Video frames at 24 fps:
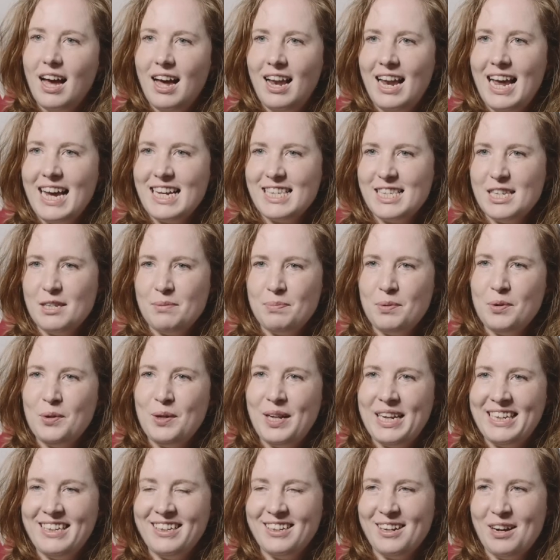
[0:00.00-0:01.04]
Alexis
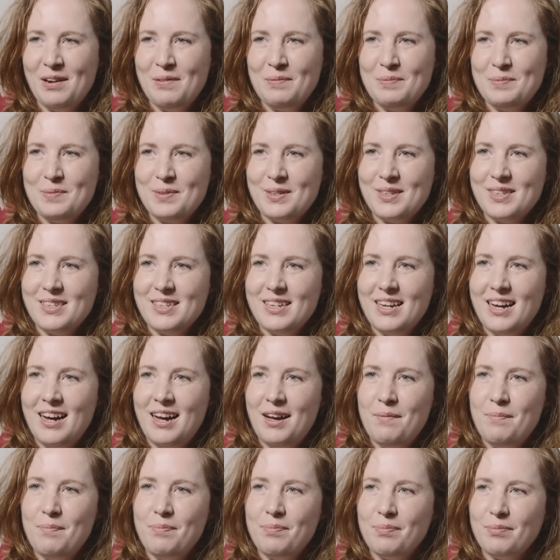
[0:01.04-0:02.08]
Pauline Gums
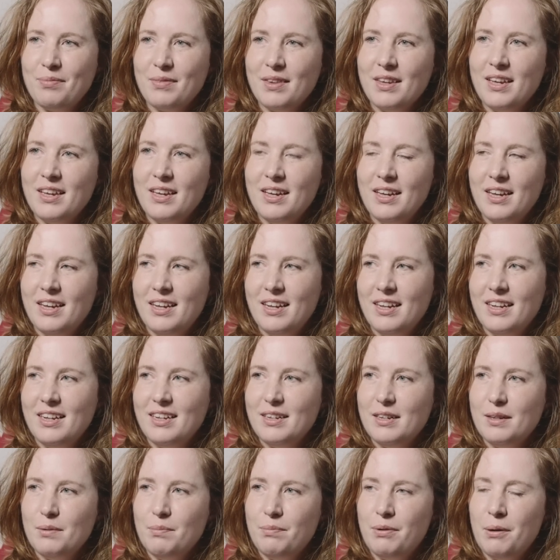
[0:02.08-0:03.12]
um,
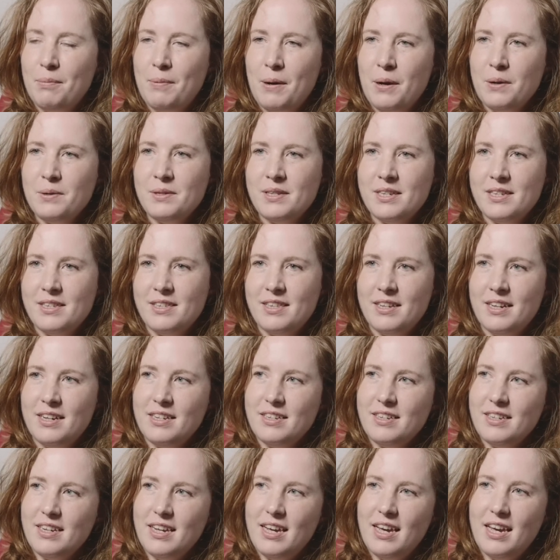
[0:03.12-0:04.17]
proposes
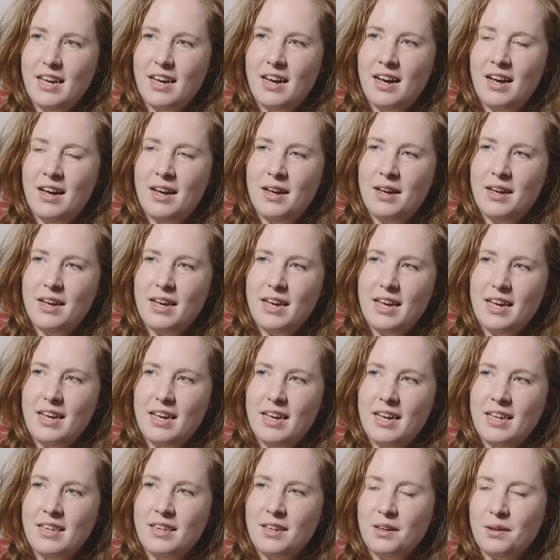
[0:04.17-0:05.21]
that uh,
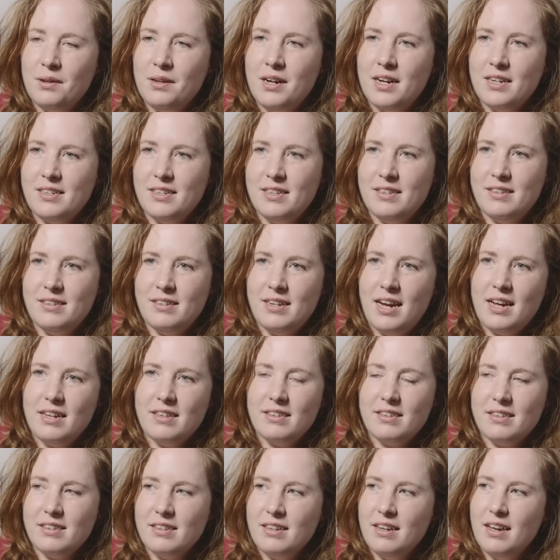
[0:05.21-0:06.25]
in the United
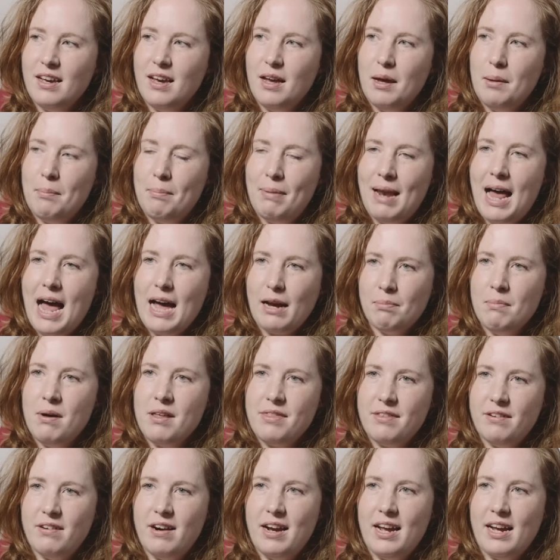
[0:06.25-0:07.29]
States, black
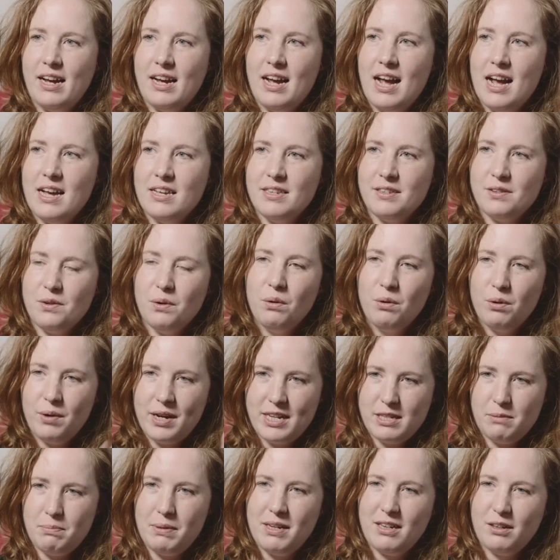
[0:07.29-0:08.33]
mothering has
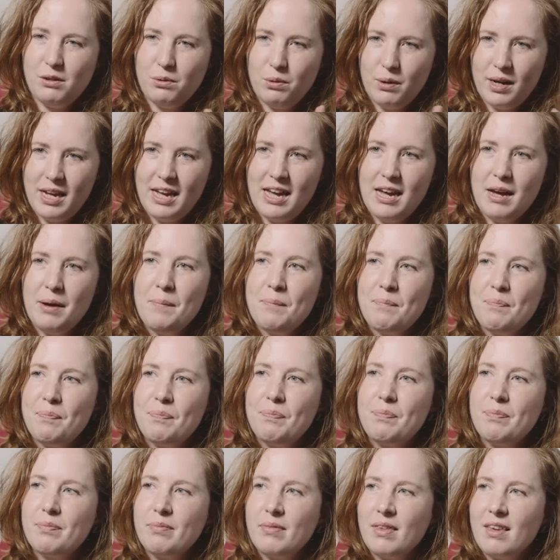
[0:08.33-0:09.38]
always been queer,
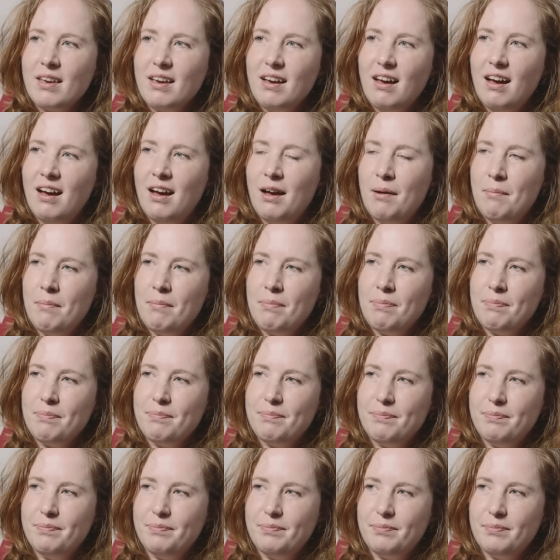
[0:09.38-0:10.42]
um,
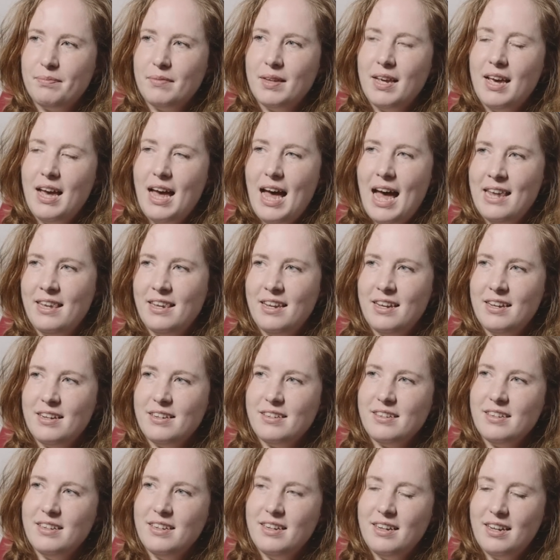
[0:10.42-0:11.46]
and
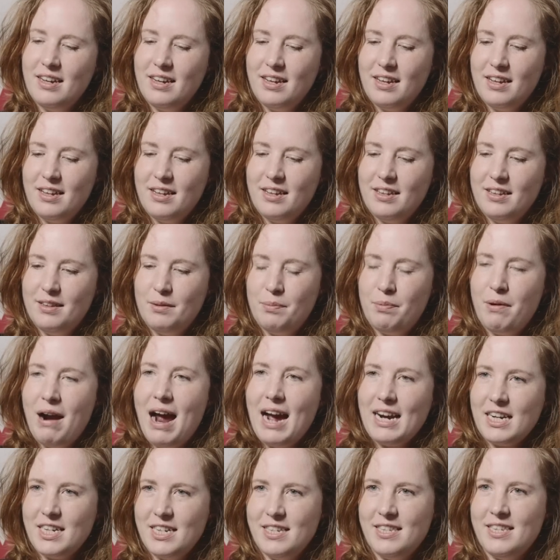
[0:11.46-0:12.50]
that the
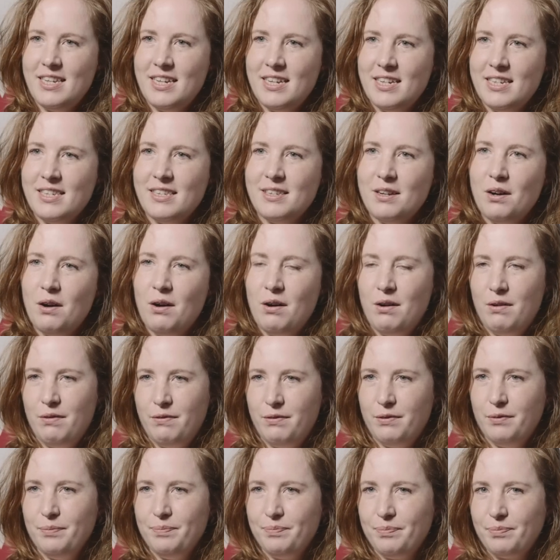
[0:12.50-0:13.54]
practices
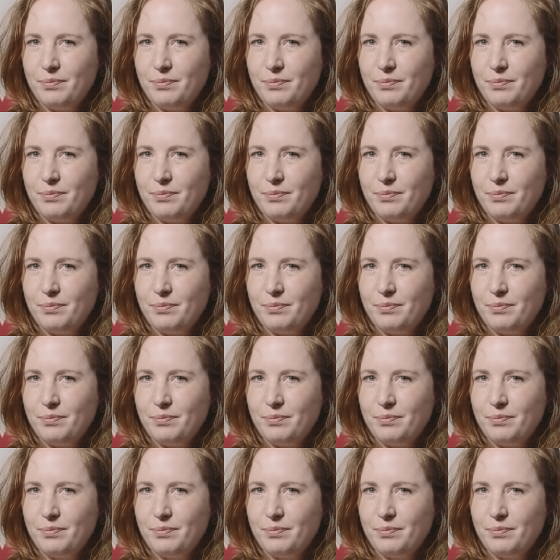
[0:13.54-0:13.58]
of